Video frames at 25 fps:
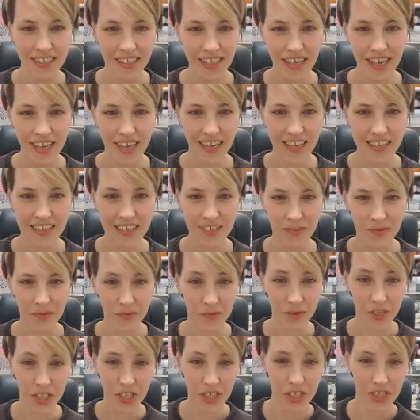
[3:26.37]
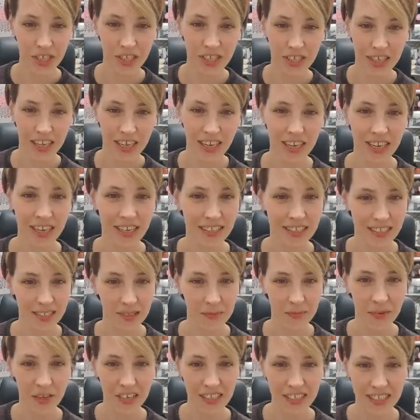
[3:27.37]
and wish that is the
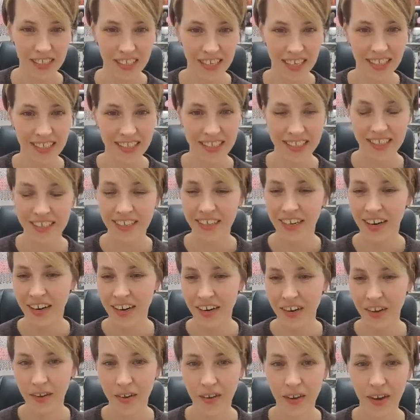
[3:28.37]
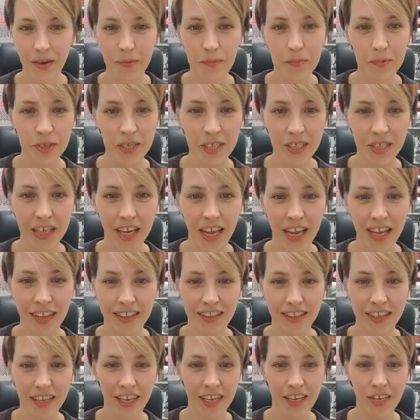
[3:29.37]
best case scenario. I appreciate
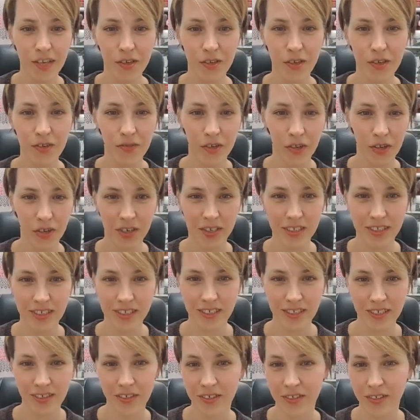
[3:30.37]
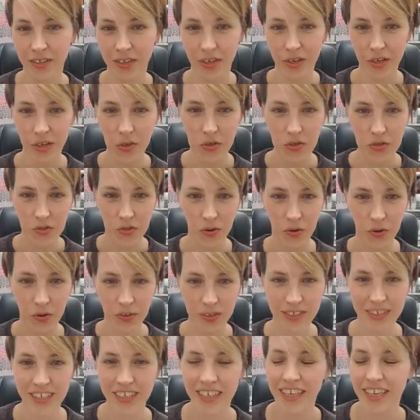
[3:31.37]
the universal
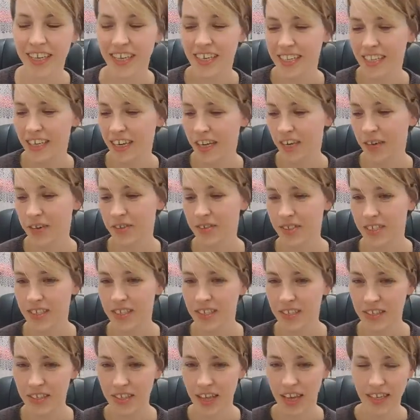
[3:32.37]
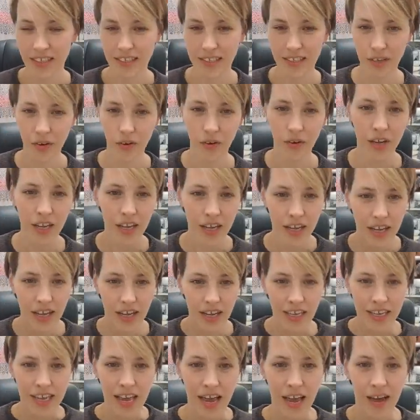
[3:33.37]
thought that goes into that. So
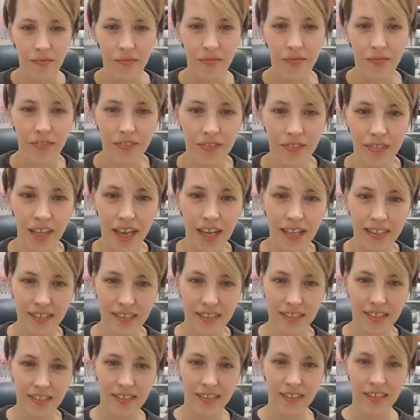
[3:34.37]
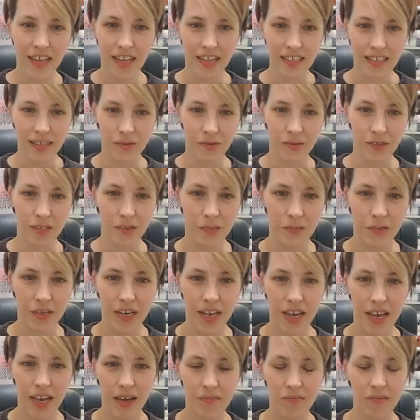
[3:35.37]
yeah, that's what's been
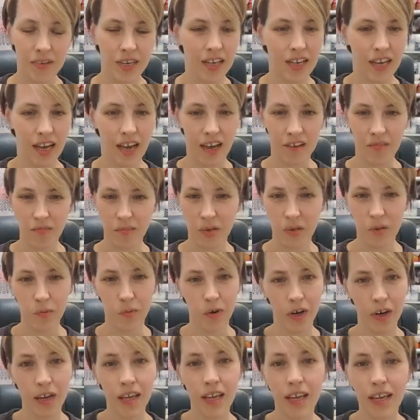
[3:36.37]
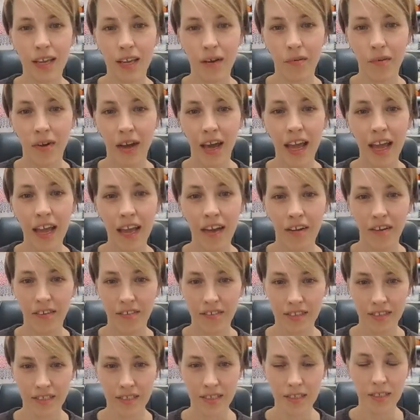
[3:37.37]
happening. I've been working away
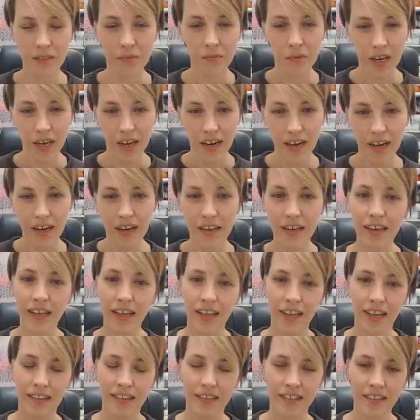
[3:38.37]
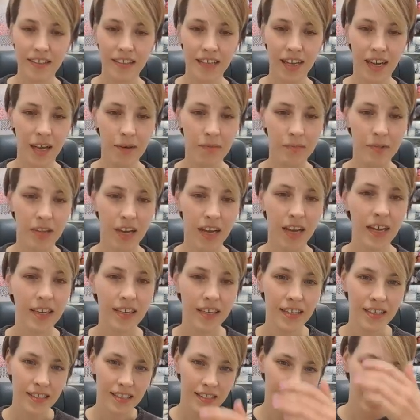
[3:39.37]
on this sweater, and the timeline
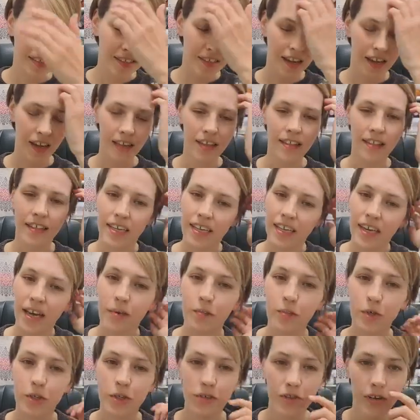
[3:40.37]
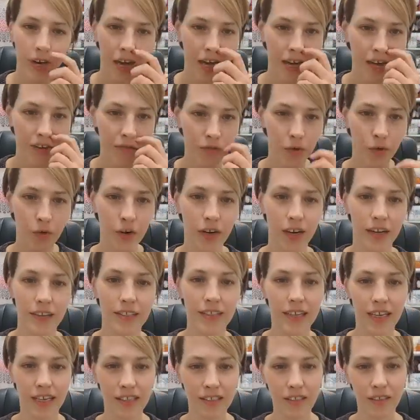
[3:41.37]
is, I think I'm on track for a
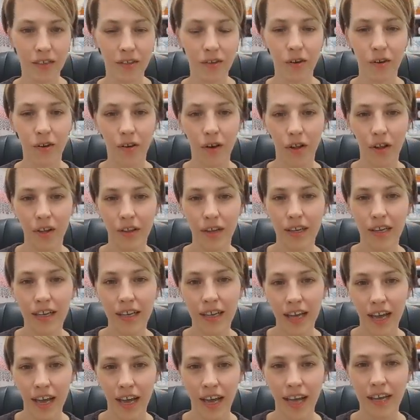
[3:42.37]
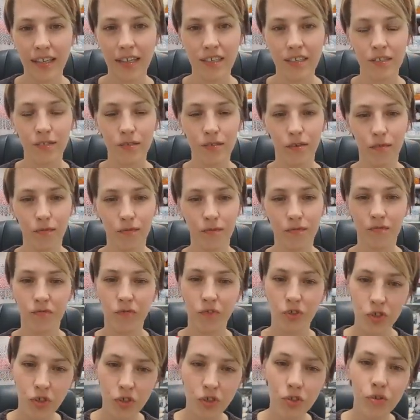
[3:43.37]
test call end of
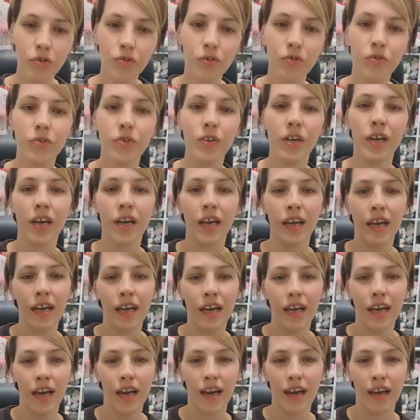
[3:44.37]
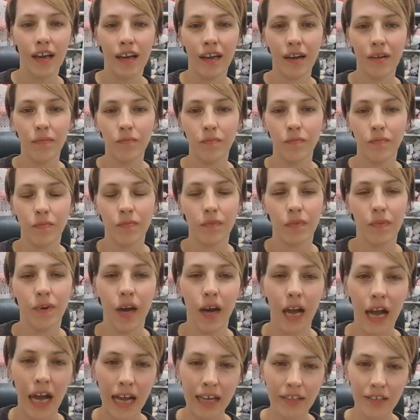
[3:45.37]
June.
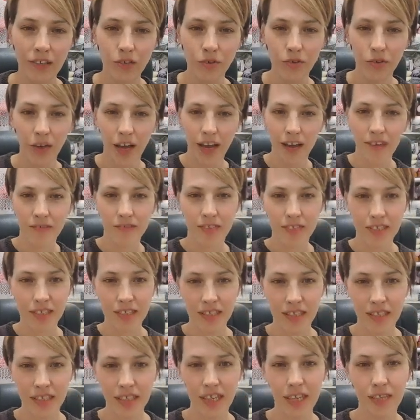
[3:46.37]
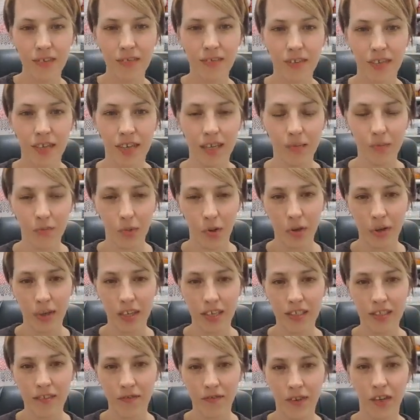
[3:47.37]
I do have the sleeves and body
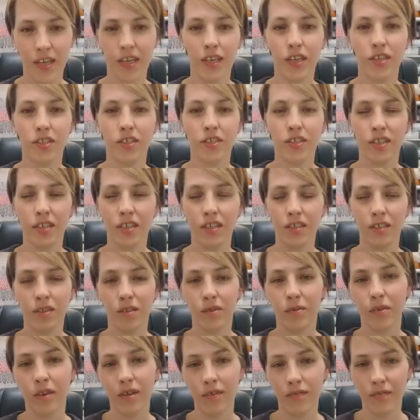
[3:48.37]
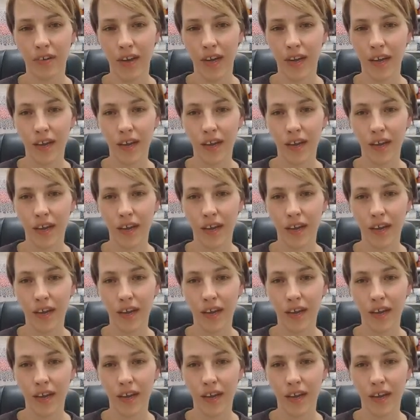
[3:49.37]
to finish, so if